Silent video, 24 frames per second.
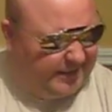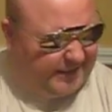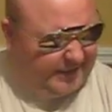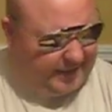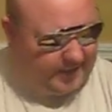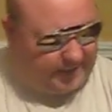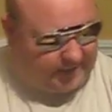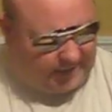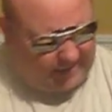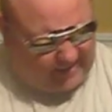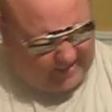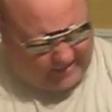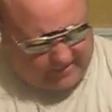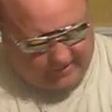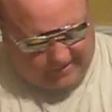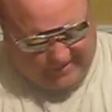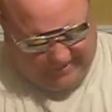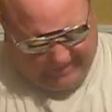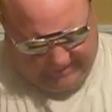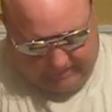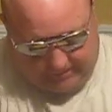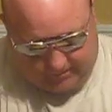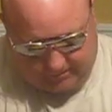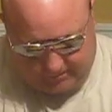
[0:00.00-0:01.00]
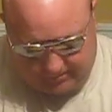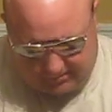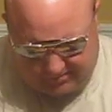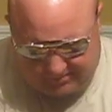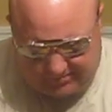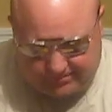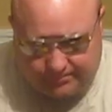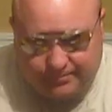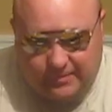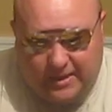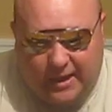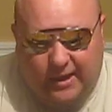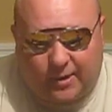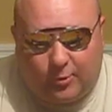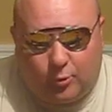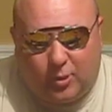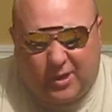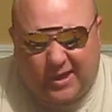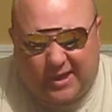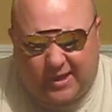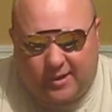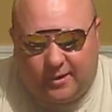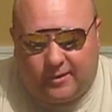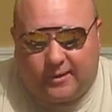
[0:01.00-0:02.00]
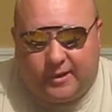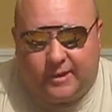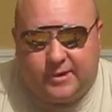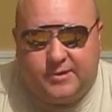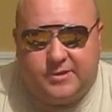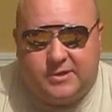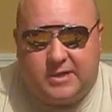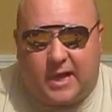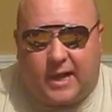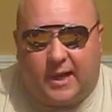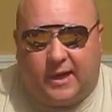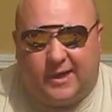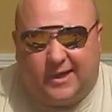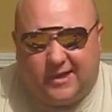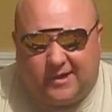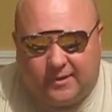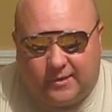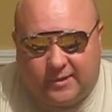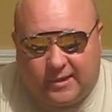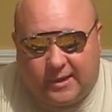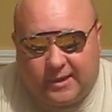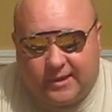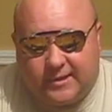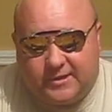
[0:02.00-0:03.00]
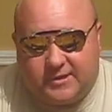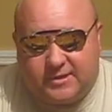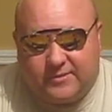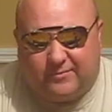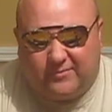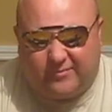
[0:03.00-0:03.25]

And I went out, I shot it, had some